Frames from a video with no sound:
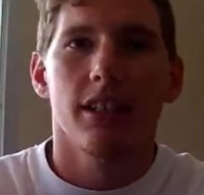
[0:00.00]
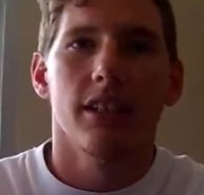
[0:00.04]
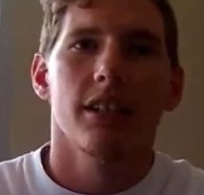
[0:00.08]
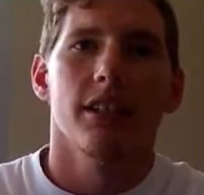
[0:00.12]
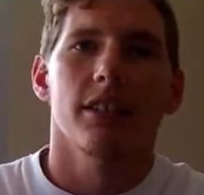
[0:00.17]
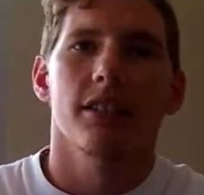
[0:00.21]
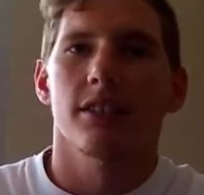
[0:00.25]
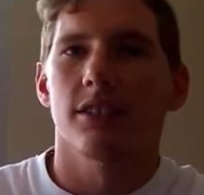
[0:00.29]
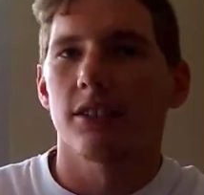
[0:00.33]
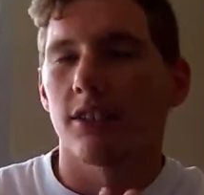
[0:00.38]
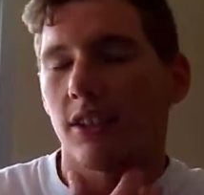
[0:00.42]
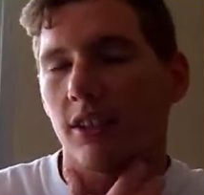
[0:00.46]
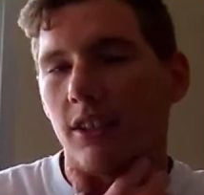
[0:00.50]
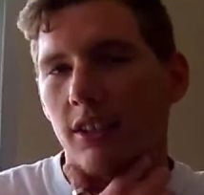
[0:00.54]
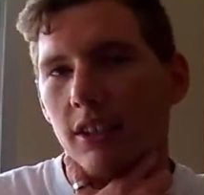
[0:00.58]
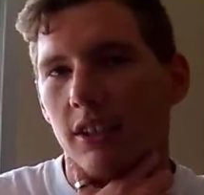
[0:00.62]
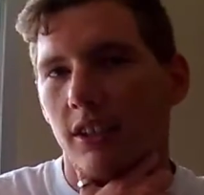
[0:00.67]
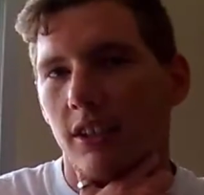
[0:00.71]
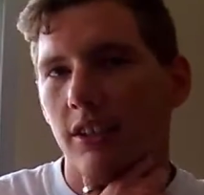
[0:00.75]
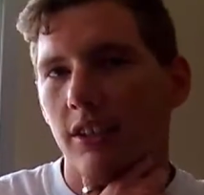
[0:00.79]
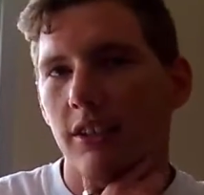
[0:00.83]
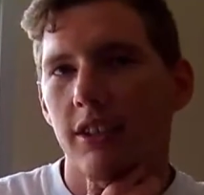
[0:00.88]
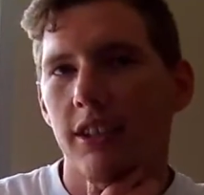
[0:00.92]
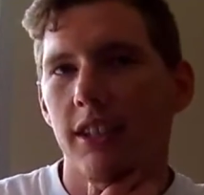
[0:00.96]
So
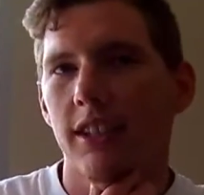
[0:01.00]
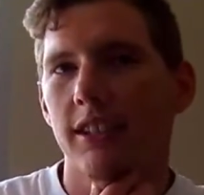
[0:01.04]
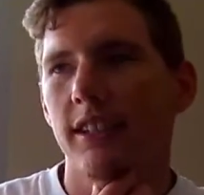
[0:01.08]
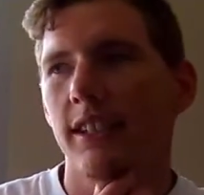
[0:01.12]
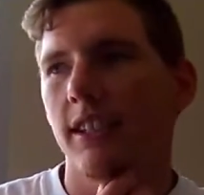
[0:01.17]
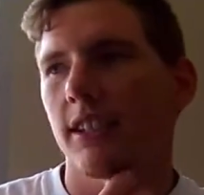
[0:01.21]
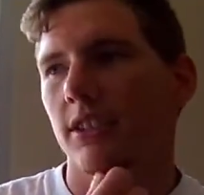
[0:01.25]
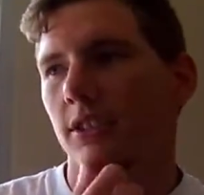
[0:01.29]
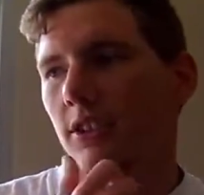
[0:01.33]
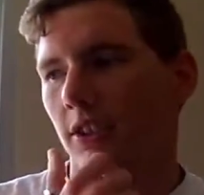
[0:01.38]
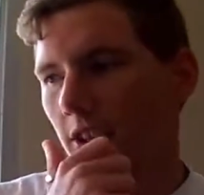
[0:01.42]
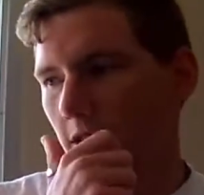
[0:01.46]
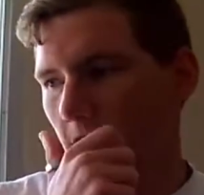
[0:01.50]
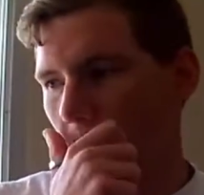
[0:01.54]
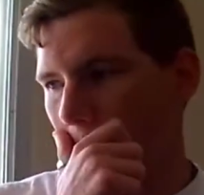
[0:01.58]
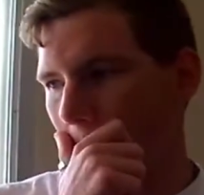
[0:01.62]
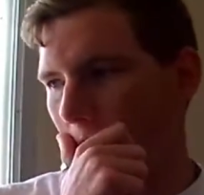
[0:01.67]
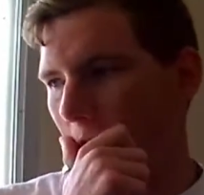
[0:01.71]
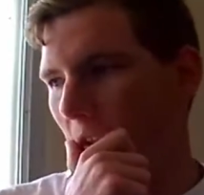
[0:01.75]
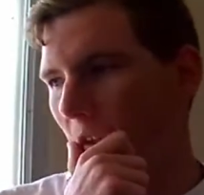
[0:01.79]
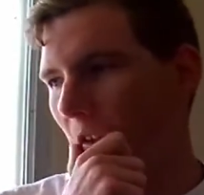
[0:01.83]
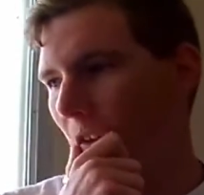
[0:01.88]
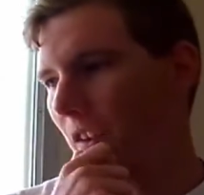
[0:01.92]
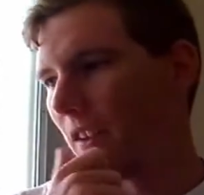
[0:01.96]
let's get started.
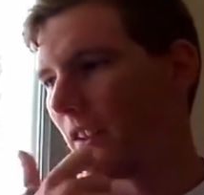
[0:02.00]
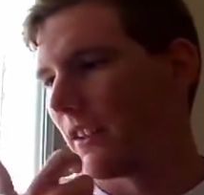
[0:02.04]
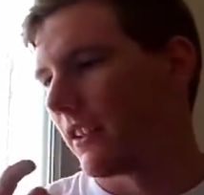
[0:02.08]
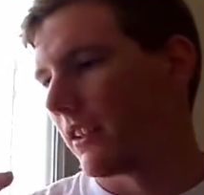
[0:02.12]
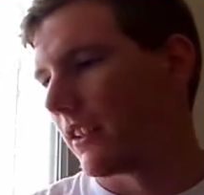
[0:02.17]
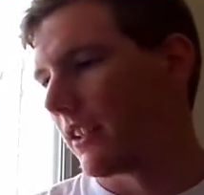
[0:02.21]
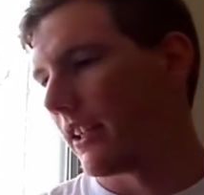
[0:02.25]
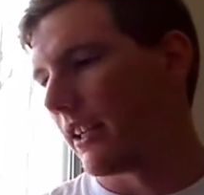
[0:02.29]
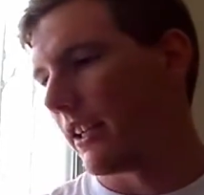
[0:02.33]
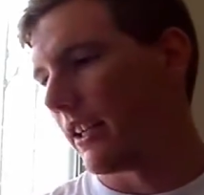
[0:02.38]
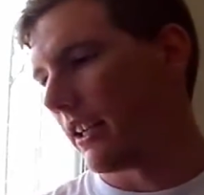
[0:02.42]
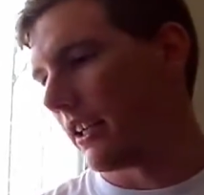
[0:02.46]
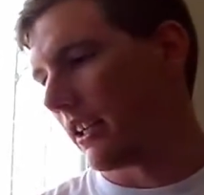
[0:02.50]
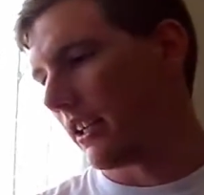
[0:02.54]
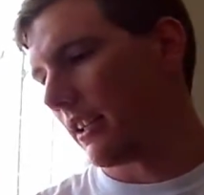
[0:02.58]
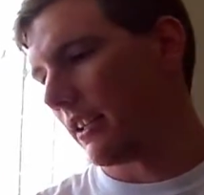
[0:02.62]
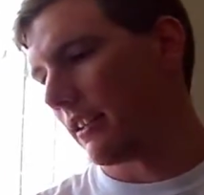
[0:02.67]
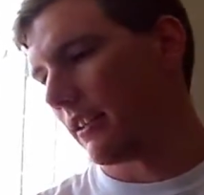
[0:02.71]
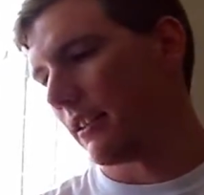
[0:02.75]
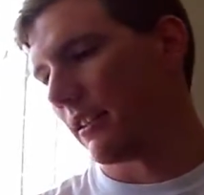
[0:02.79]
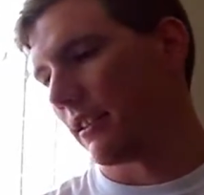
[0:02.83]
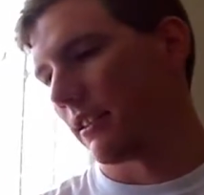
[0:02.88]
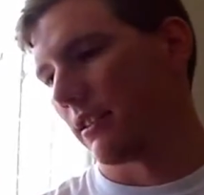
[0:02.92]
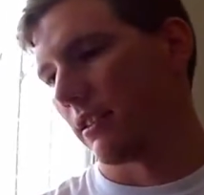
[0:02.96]
Okay,
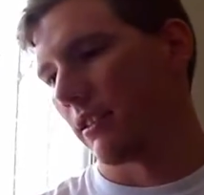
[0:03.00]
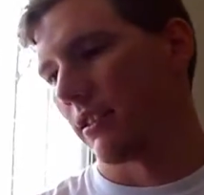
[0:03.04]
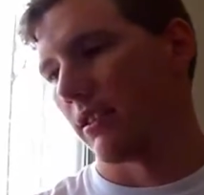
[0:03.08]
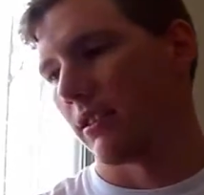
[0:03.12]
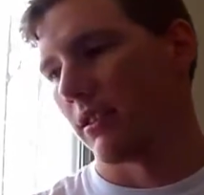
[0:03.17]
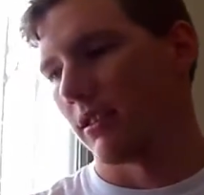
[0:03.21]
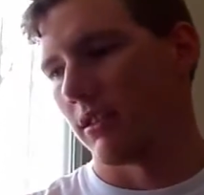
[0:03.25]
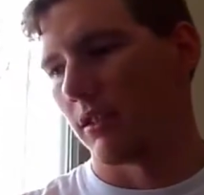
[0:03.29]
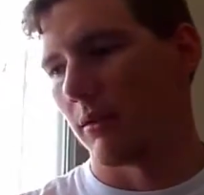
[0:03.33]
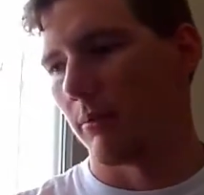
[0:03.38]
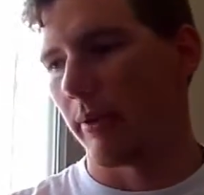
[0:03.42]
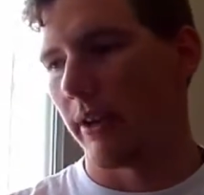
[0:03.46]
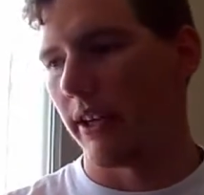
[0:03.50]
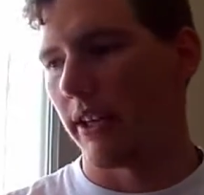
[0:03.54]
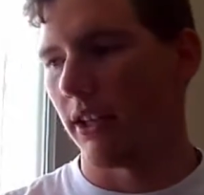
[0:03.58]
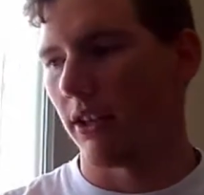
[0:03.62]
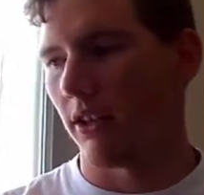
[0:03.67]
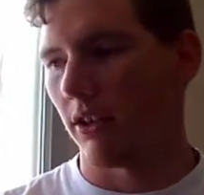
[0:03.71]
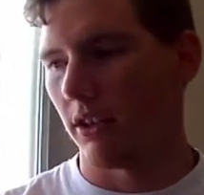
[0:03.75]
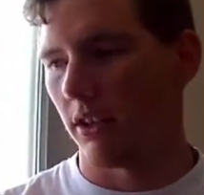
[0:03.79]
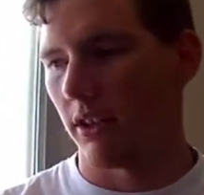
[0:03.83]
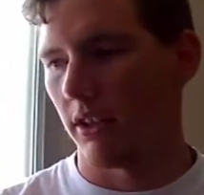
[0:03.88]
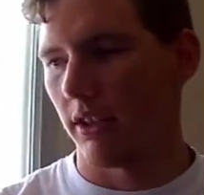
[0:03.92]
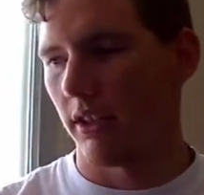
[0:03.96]
depending
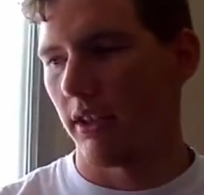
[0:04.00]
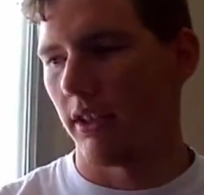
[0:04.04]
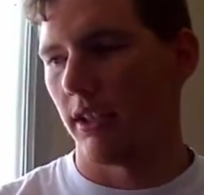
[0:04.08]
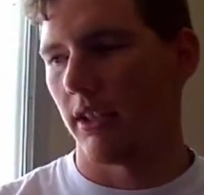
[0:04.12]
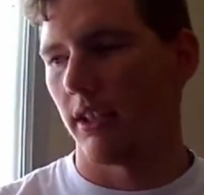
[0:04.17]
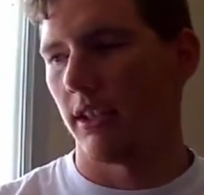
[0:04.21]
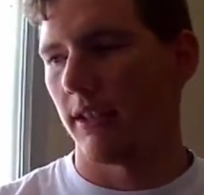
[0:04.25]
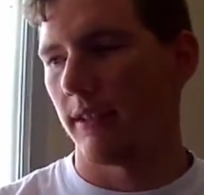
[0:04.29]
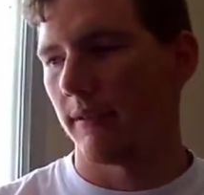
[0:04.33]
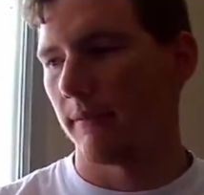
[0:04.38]
on the